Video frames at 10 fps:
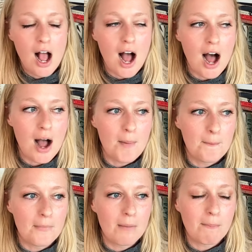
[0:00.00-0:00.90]

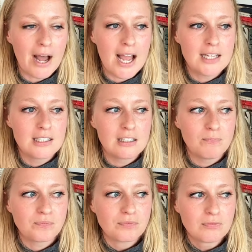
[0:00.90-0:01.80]
But
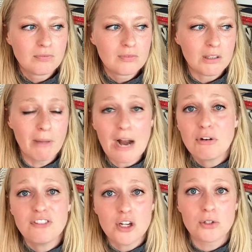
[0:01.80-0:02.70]
I
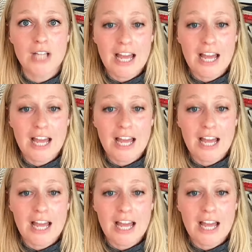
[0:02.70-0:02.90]
refuse.